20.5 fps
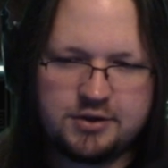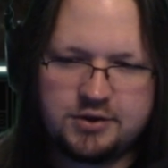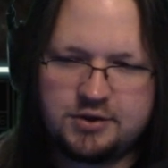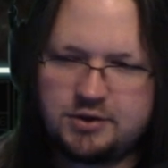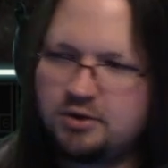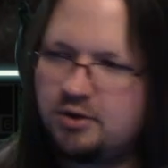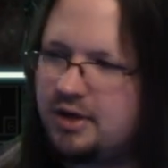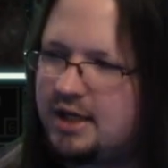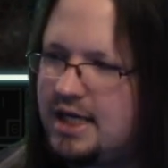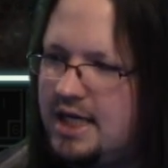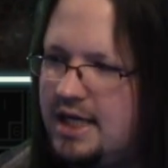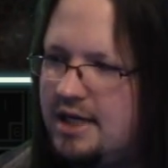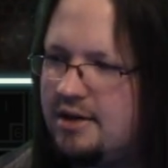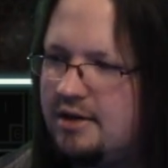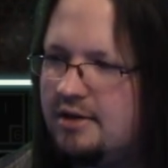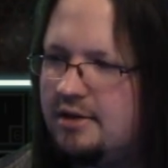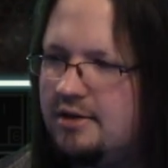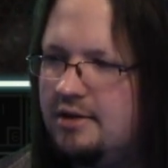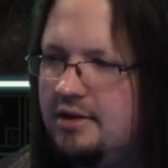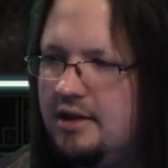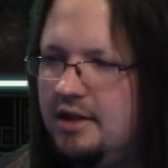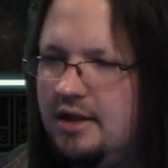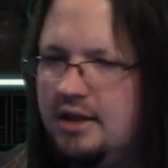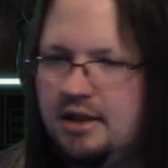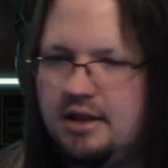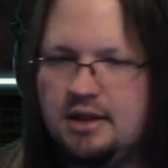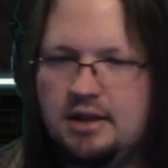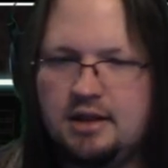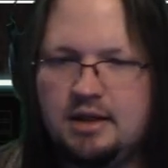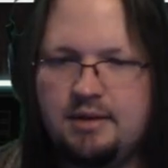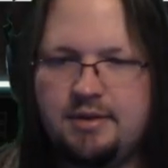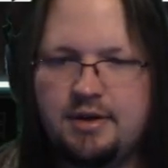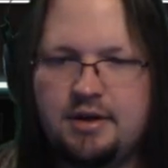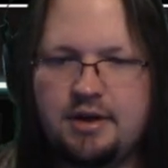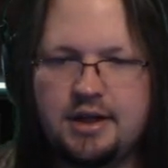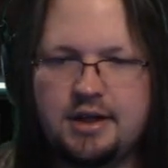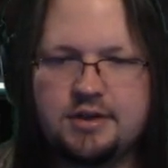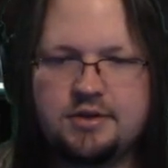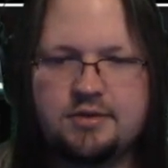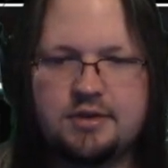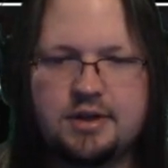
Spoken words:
a store here. I mean, I guess